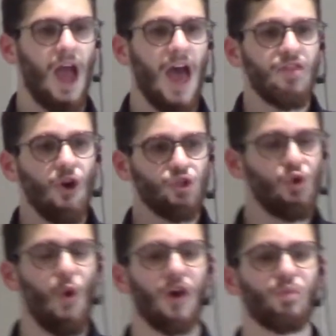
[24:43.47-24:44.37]
And those
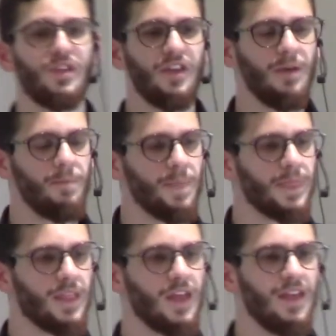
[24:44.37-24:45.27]
who are with him,
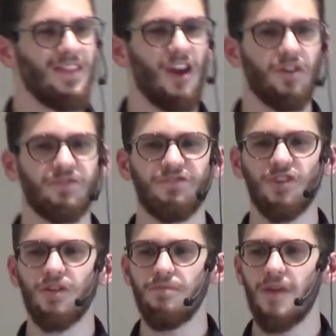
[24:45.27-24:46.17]
they are
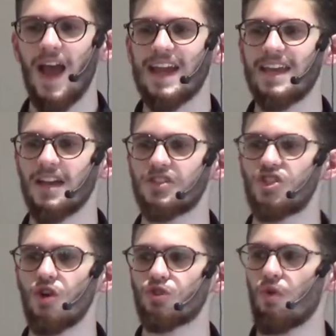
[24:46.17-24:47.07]
firm against
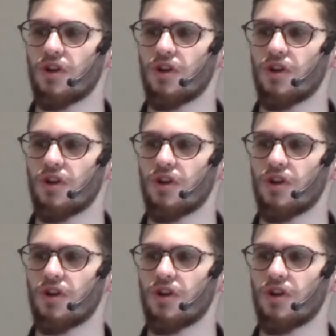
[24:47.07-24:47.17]
those who are